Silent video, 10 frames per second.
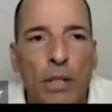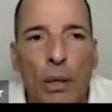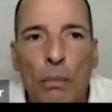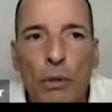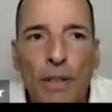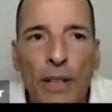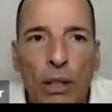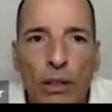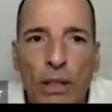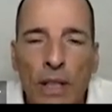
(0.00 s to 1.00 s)
so moving
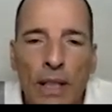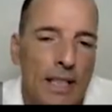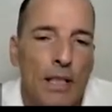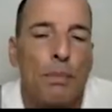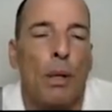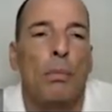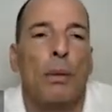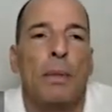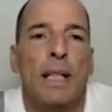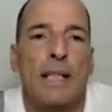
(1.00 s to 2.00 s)
on, this
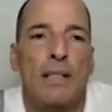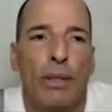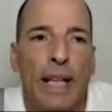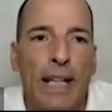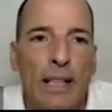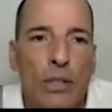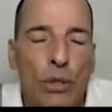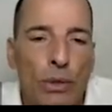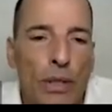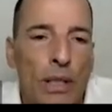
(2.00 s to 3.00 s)
problem is related
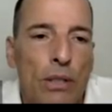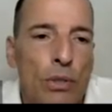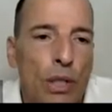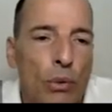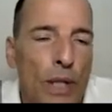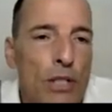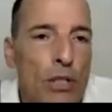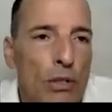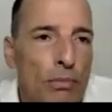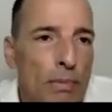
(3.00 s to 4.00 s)
to the
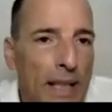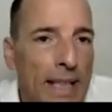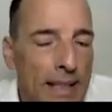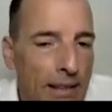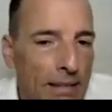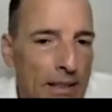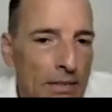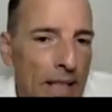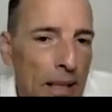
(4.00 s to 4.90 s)
question of market narratives.